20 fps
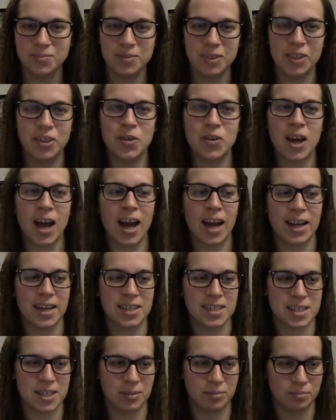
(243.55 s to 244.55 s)
you
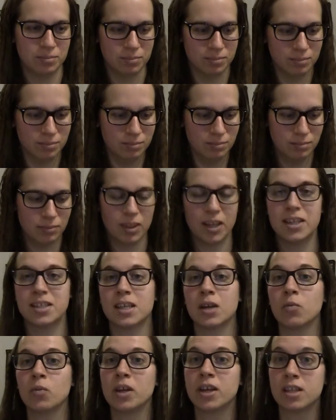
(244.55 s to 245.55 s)
guys, is
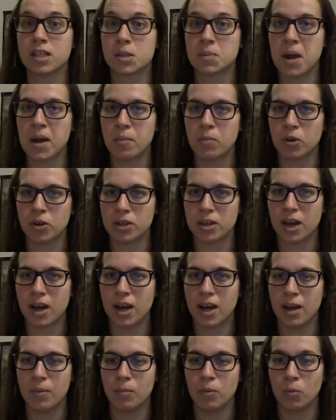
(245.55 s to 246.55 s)
that we can spend more
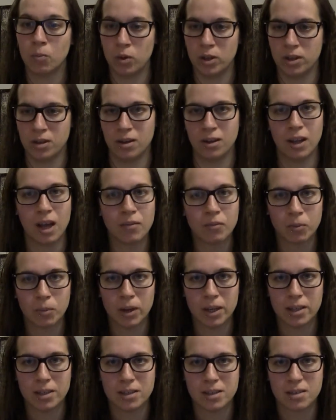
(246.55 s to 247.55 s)
time with our loved
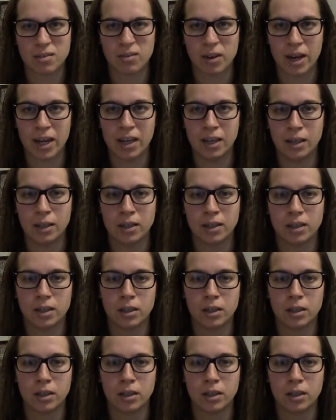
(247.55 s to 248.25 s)
ones, right?